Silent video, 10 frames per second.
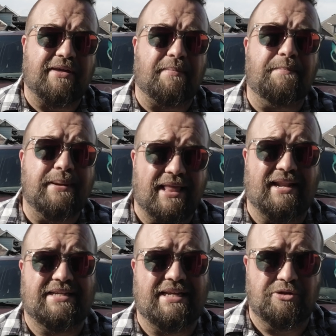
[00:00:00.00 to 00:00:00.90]
the
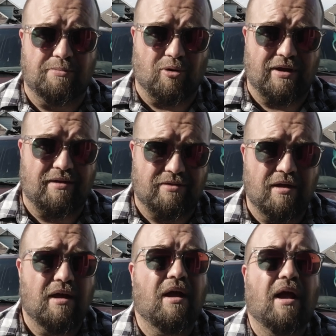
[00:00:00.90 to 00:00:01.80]
ability to breathe.
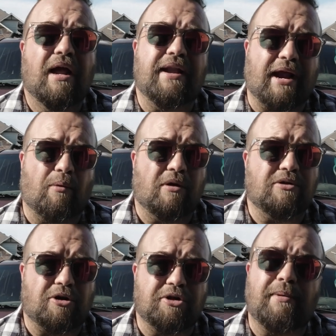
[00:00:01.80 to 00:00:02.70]
Now we're going to
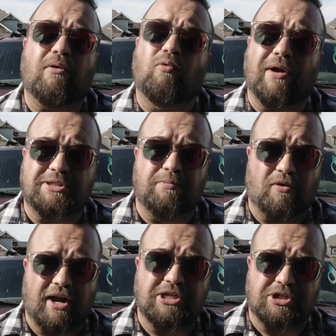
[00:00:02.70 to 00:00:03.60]
start talking about
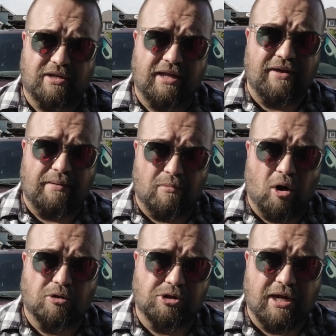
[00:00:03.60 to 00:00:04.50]
respiration in that
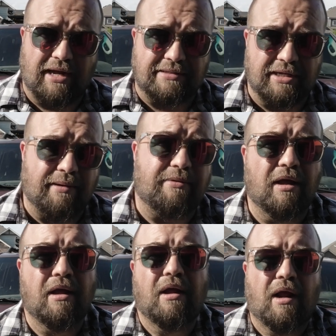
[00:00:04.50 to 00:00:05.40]
March concept.
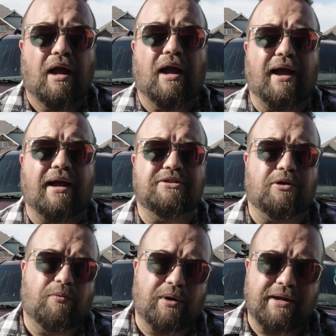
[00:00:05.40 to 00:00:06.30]

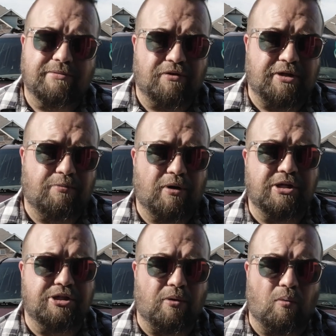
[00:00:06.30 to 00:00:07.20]
So when it comes to
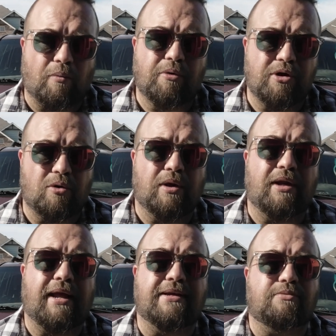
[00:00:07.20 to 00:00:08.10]
respiration, what we're doing
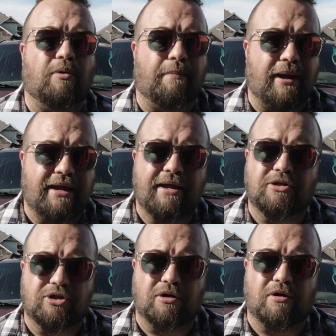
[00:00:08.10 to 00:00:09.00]
is we're making
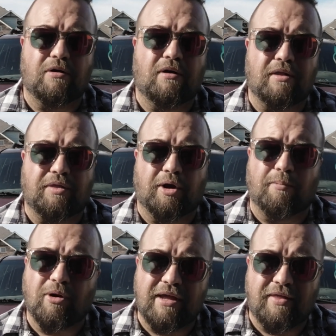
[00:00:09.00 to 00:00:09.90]
sure that they're
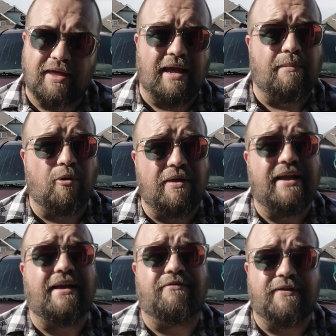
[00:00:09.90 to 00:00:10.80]
breathing and
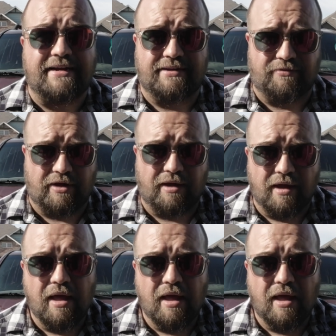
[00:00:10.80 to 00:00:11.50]
breathing effectively.